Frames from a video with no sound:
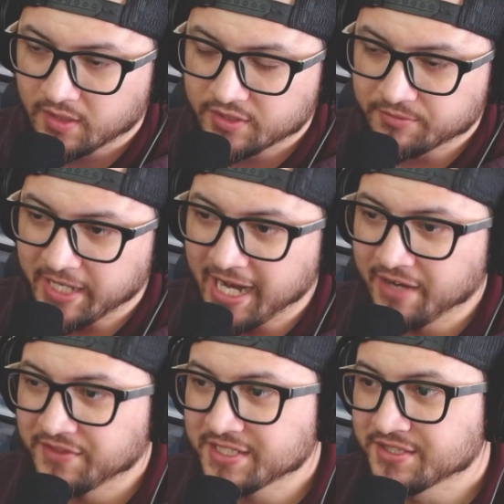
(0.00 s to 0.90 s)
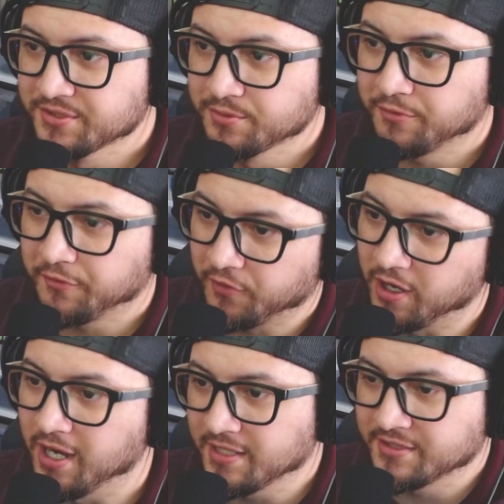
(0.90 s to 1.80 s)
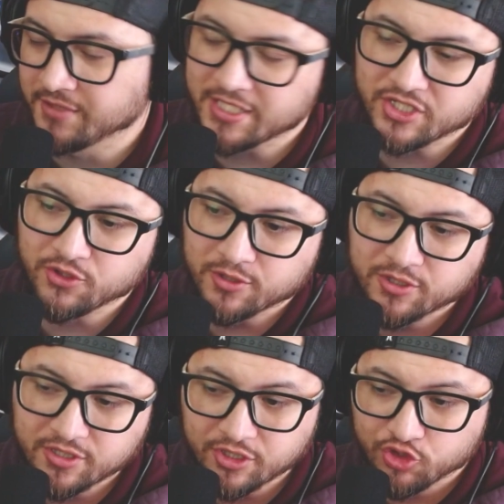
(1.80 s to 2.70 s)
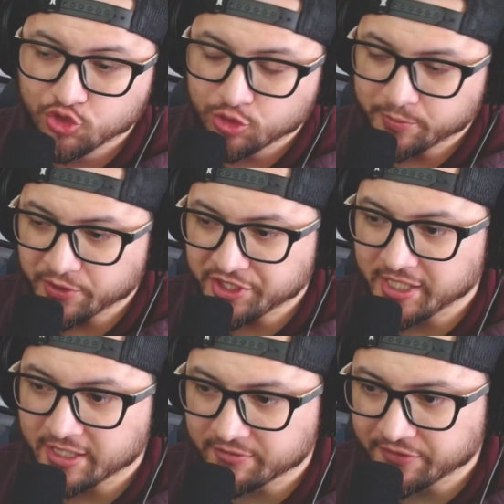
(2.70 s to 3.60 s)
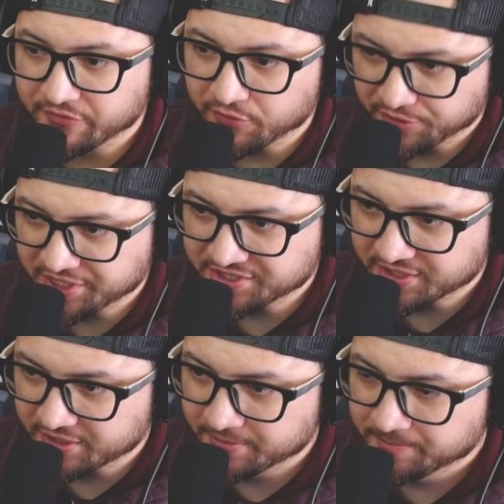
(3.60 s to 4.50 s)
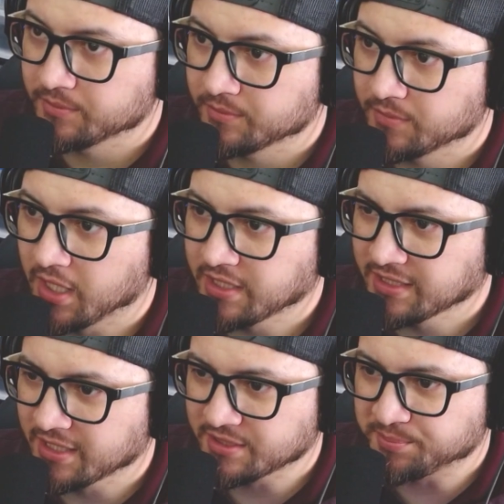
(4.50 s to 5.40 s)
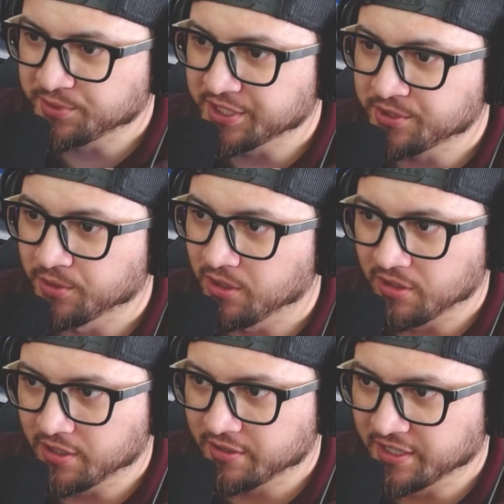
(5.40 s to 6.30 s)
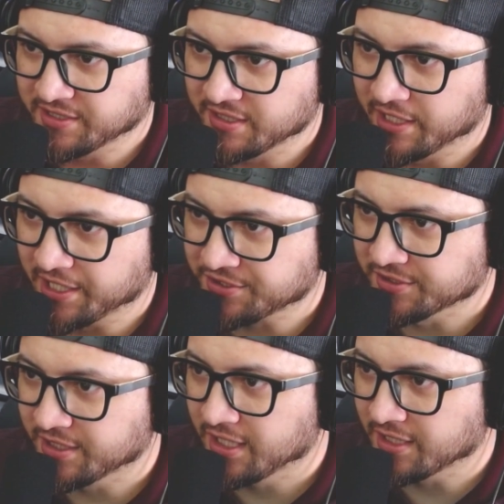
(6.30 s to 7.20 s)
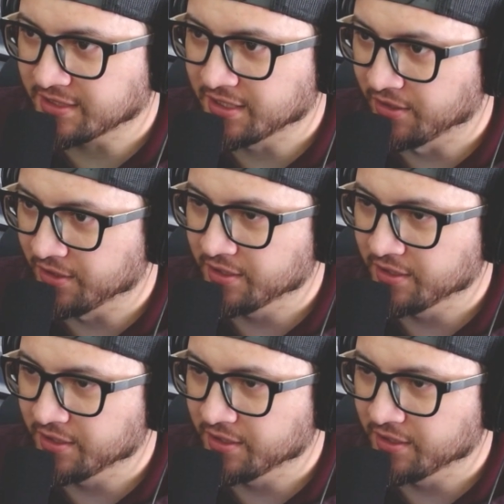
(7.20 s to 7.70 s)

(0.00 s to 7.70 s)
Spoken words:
So we have this new Frost who has a unit super attack with Frieza. I think that's a pretty cool art right there, actually. I like that art.